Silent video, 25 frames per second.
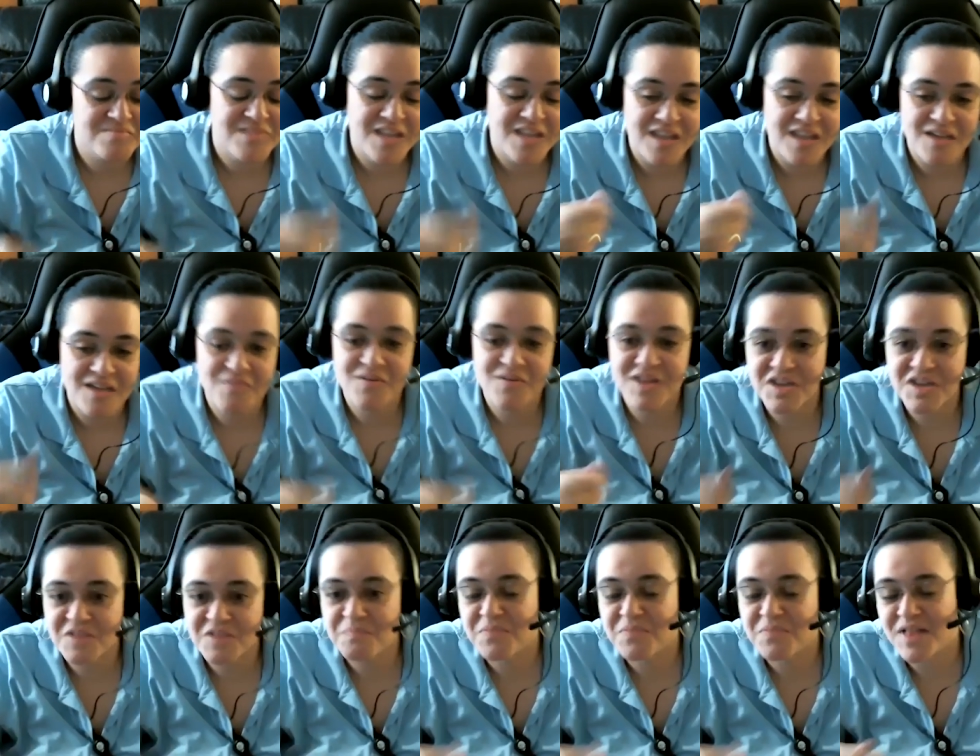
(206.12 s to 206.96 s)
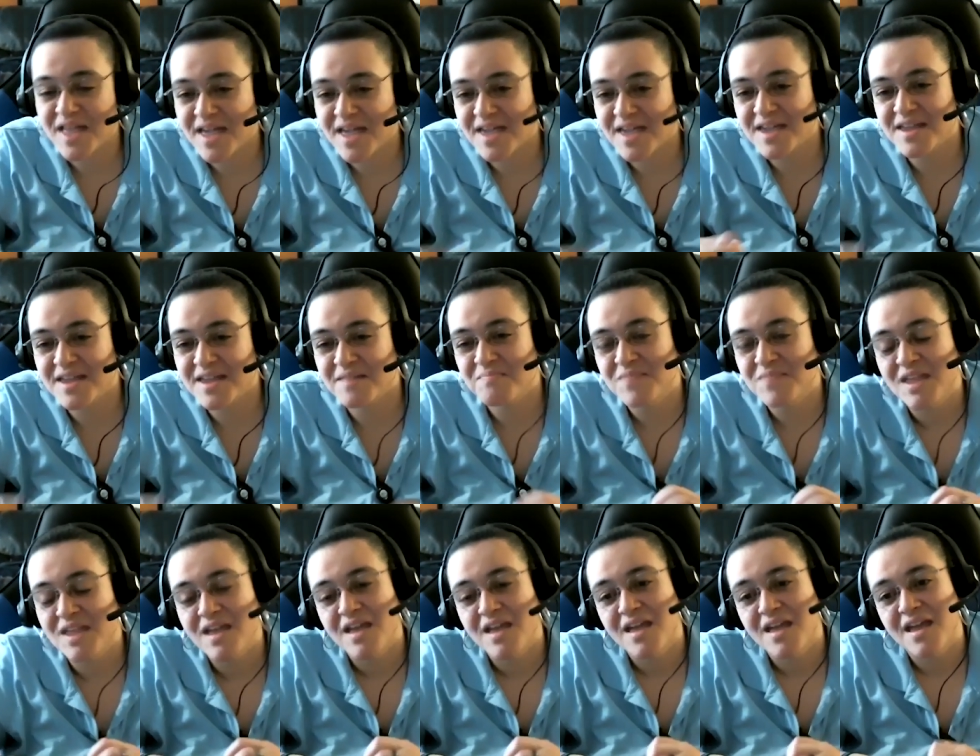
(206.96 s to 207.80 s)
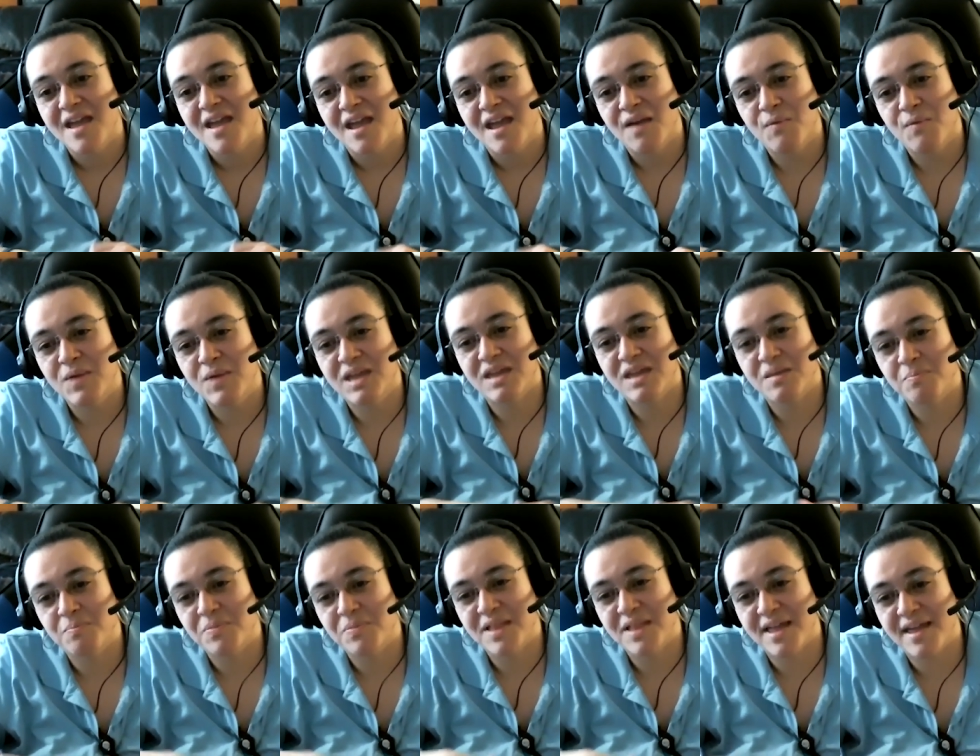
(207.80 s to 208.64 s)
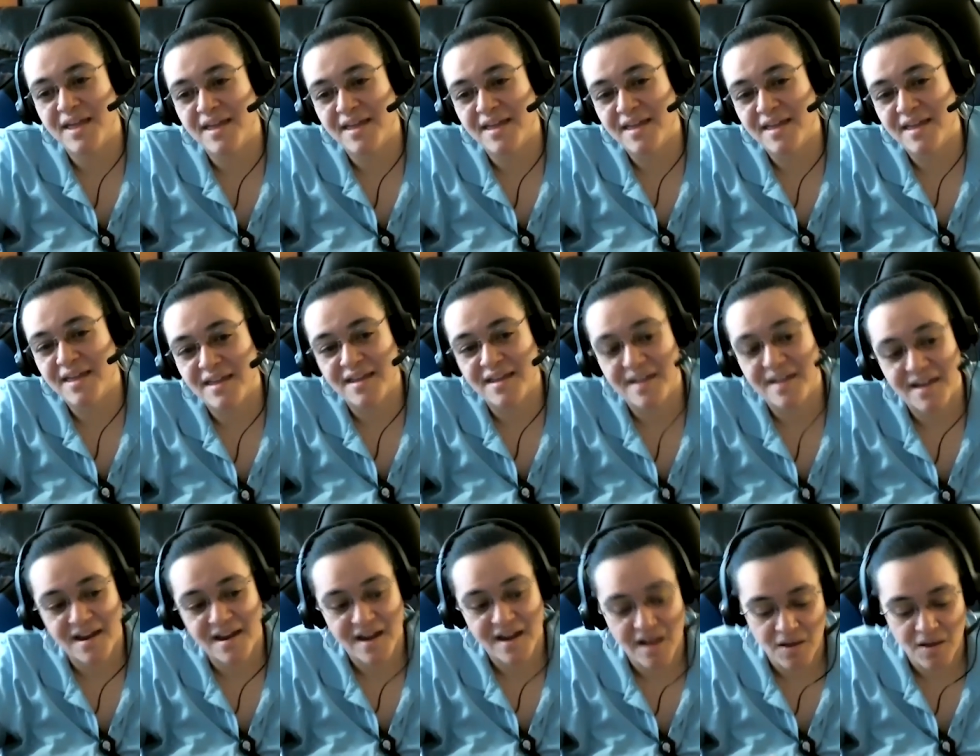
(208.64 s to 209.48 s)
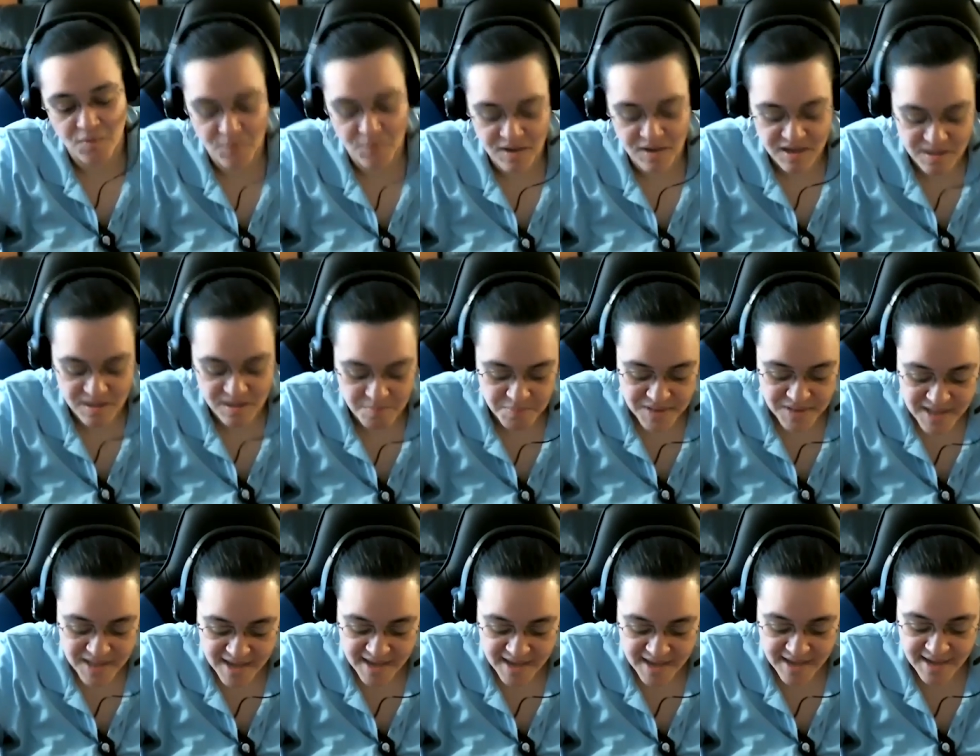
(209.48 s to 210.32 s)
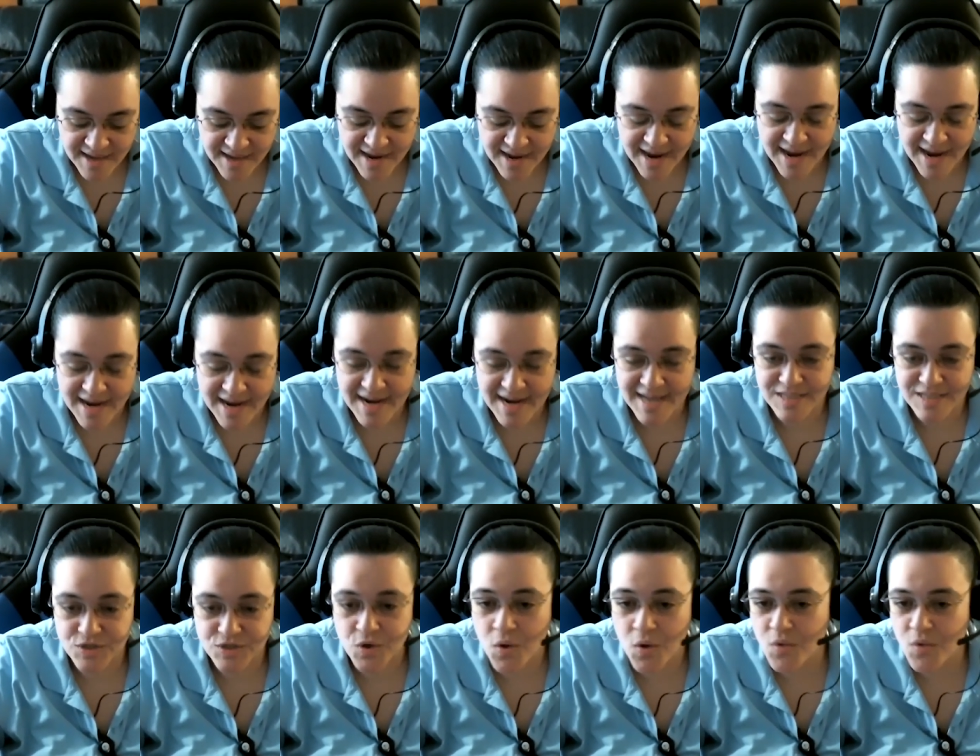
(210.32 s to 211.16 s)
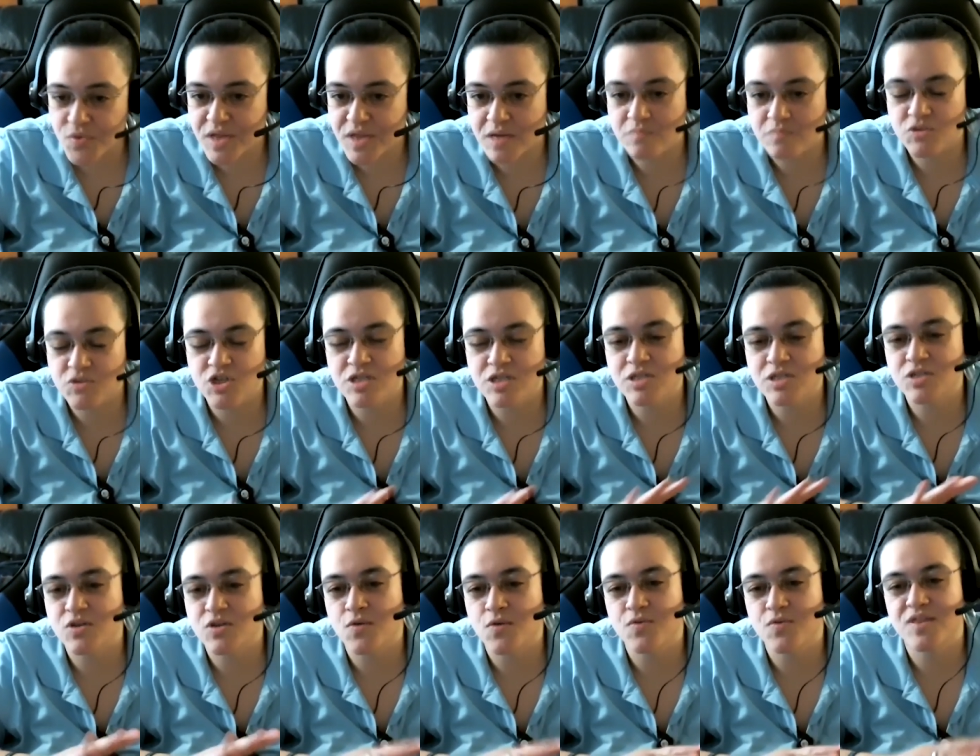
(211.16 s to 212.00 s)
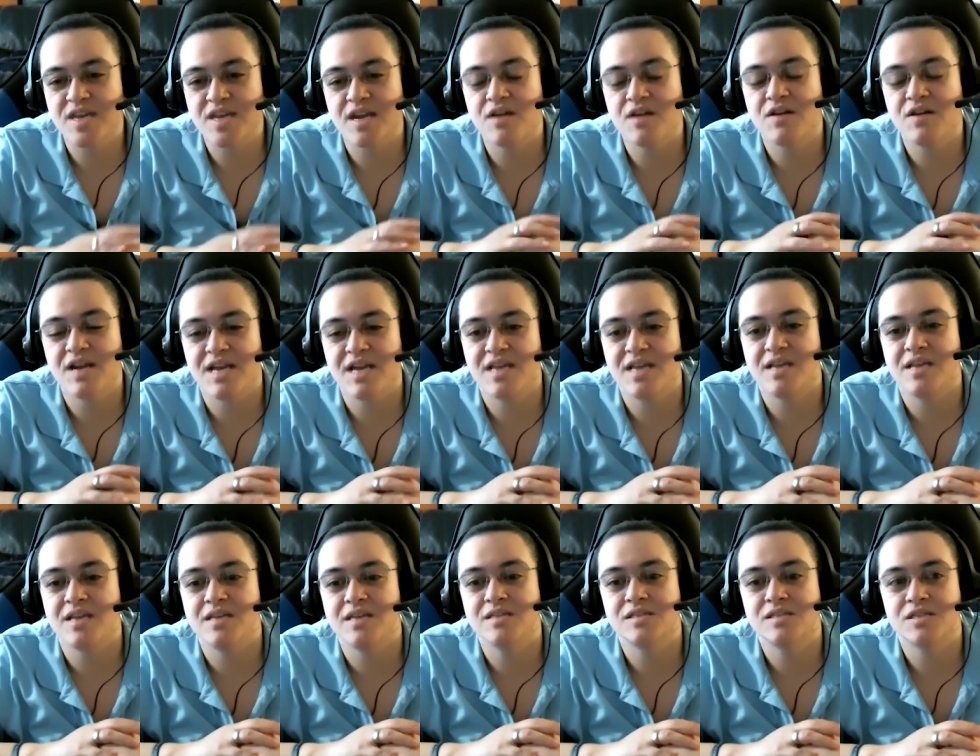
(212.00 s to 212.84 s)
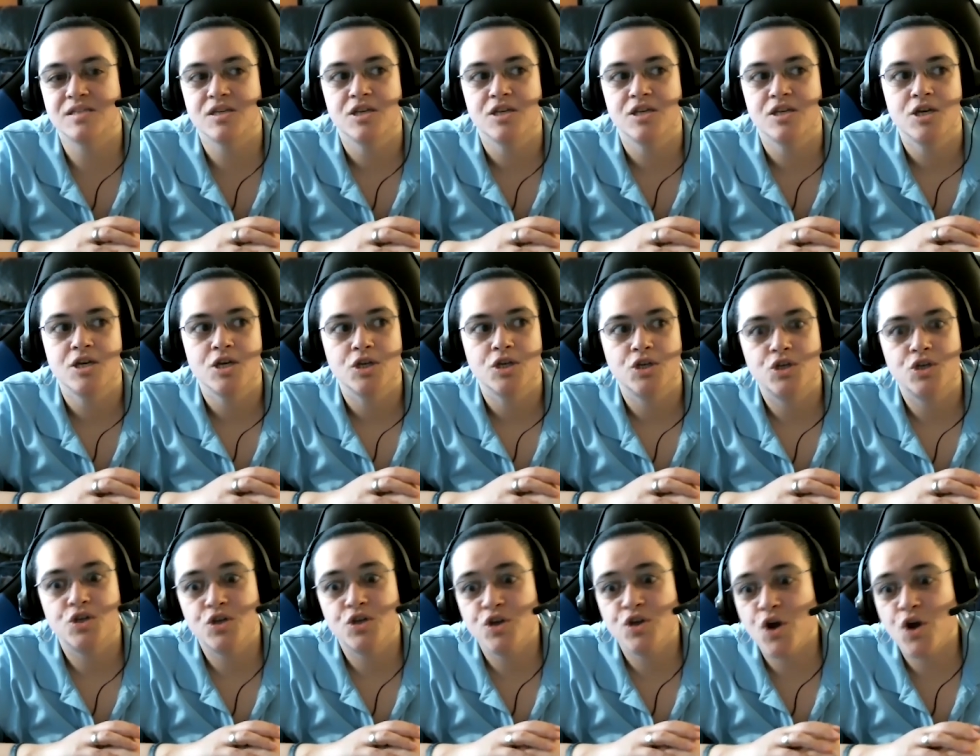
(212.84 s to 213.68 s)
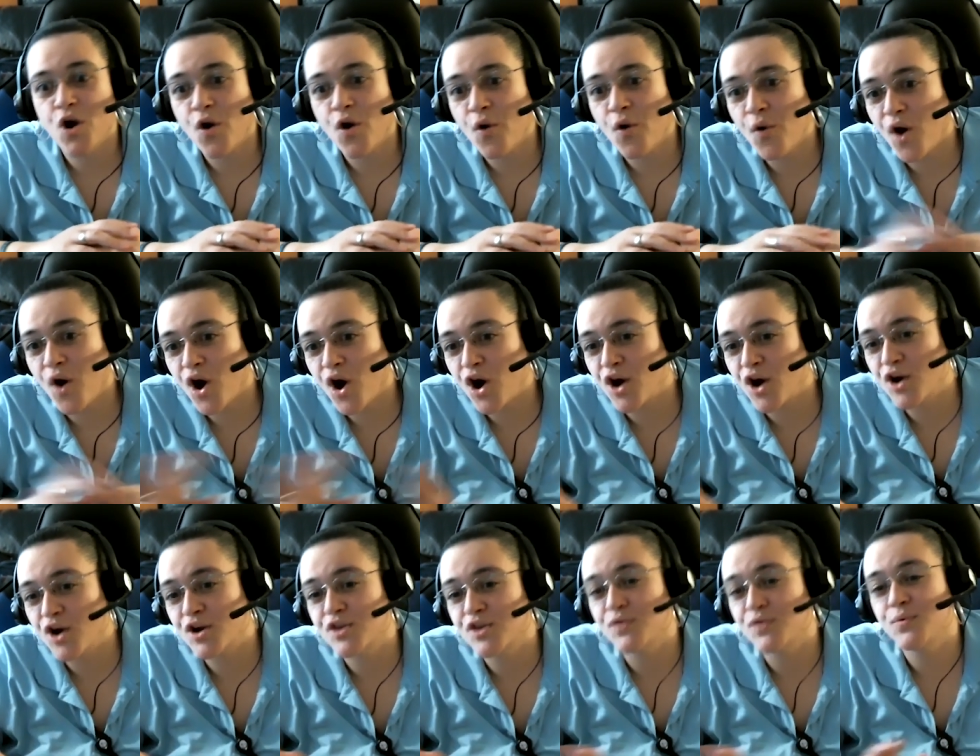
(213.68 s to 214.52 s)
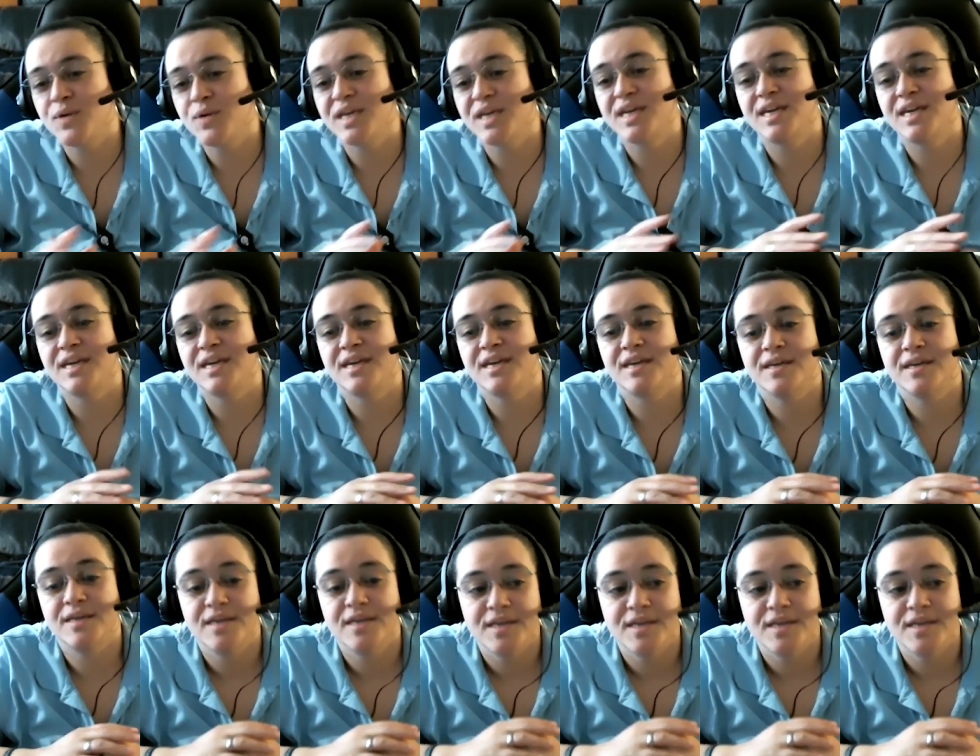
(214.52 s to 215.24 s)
And we keep playing, and we keep playing, and we keep playing. And I told them, just so there is no arguing,